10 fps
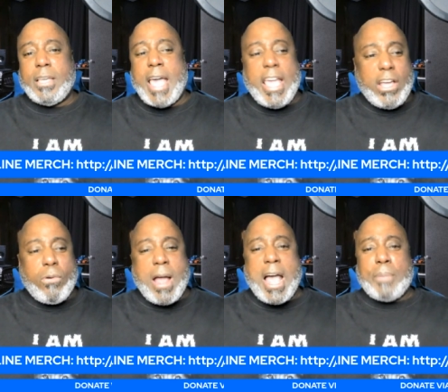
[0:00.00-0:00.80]
Hate
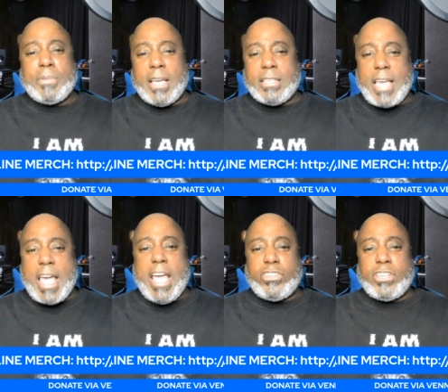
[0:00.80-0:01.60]
crimes against
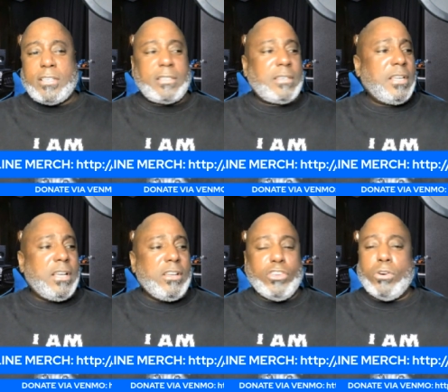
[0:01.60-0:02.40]
Asians,
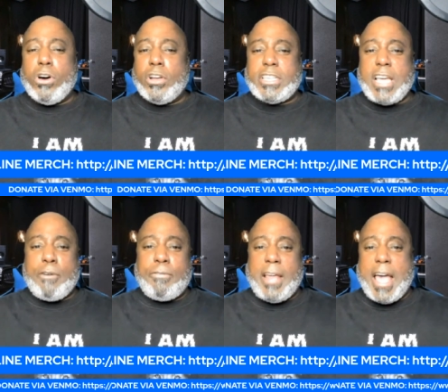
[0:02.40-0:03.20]
you go to
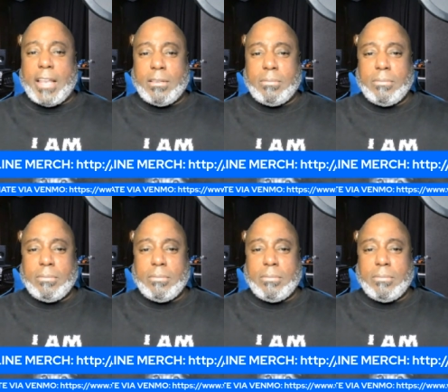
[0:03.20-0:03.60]
jail for that.